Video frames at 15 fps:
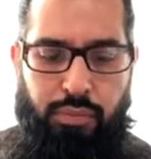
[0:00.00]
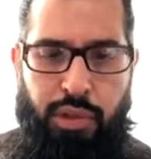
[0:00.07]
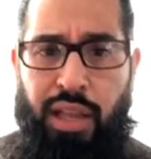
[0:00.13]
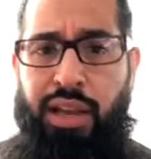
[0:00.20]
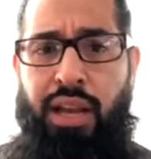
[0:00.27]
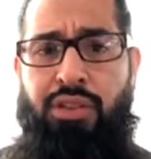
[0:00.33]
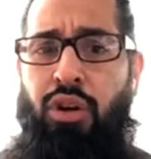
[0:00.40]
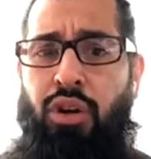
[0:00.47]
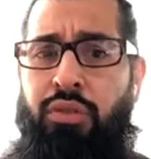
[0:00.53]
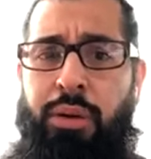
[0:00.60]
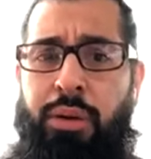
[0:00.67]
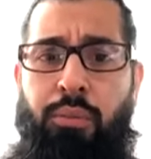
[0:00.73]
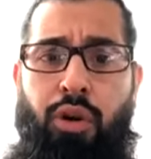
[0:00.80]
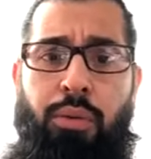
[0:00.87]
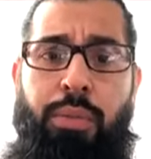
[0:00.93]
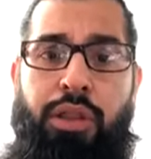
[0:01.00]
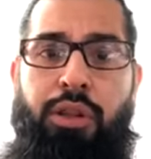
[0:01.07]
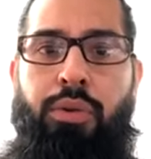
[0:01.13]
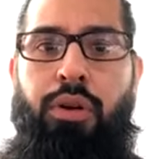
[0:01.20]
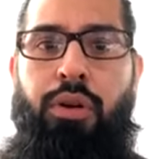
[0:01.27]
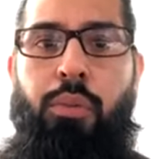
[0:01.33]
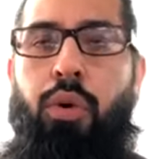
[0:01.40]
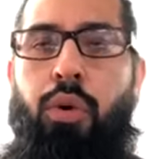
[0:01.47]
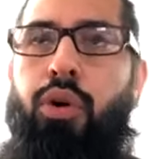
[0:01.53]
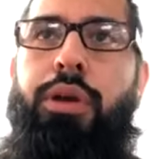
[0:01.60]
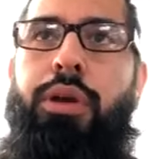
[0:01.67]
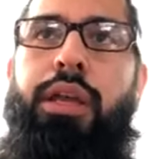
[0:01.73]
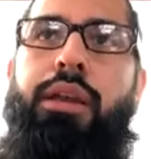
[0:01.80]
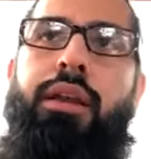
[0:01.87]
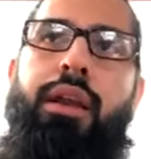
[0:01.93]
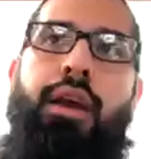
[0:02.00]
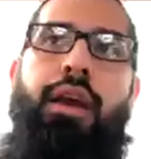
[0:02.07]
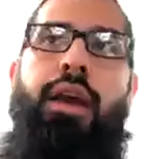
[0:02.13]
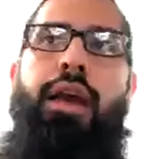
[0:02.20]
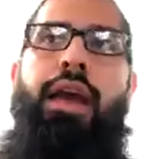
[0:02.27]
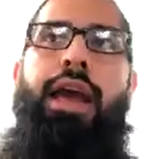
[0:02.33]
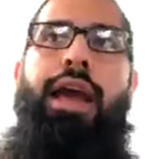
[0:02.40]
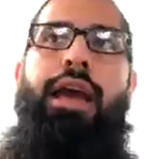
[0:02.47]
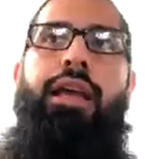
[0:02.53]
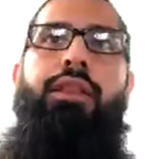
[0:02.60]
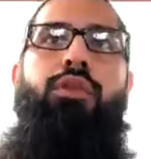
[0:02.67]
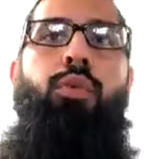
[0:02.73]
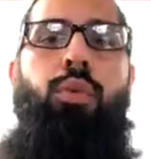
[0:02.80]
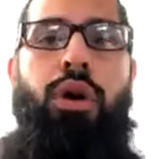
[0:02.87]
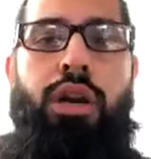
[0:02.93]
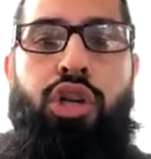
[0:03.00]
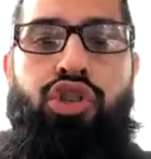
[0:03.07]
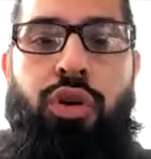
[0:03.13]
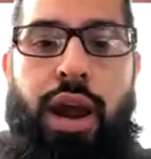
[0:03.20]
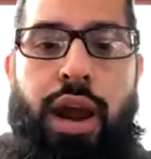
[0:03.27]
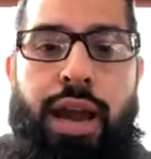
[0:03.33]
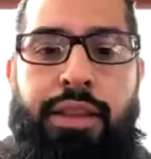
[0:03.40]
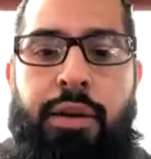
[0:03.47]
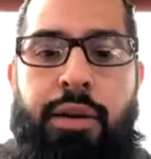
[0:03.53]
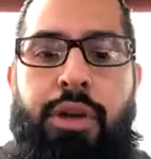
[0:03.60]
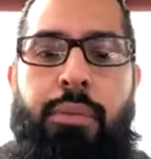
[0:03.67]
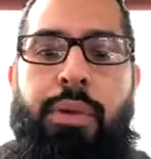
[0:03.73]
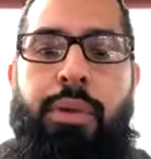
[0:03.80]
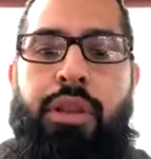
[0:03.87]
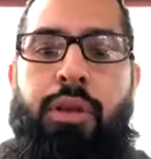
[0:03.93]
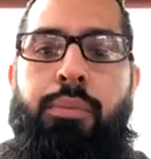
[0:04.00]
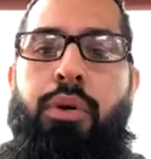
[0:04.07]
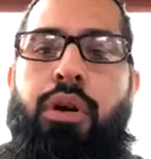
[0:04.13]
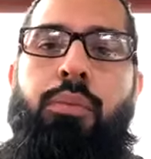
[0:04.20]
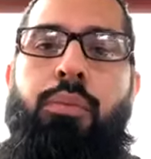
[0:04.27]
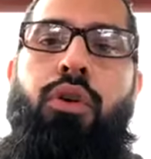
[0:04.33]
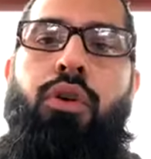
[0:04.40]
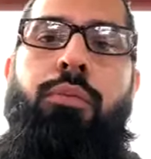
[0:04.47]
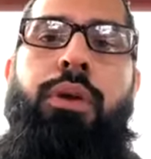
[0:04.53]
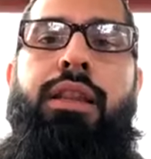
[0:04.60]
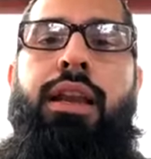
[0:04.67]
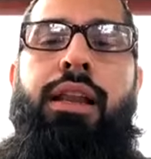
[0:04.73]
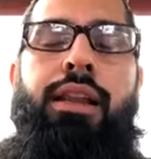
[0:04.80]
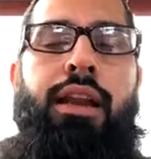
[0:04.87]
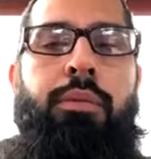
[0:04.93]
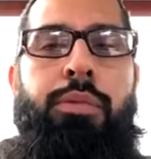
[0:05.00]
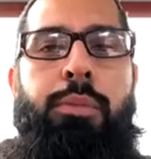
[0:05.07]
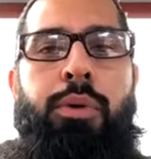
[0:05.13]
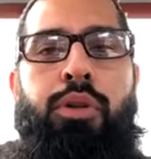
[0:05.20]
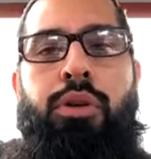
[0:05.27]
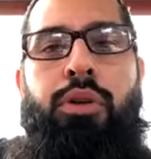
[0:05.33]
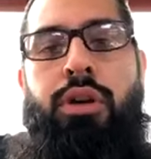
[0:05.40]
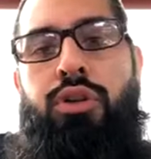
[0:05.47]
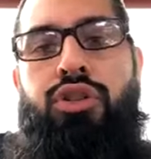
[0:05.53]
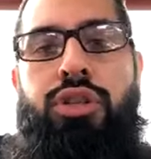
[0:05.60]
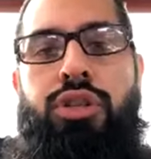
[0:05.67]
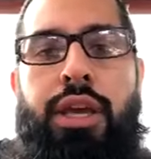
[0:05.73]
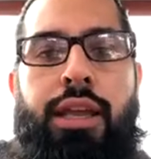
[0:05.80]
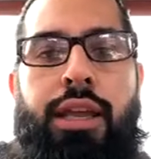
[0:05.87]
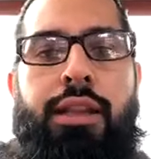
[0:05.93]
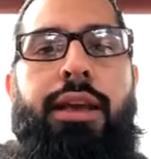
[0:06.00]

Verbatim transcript: I started reading more about the Mormon and what attracted me about the Book of Mormon that a lot of people don't understand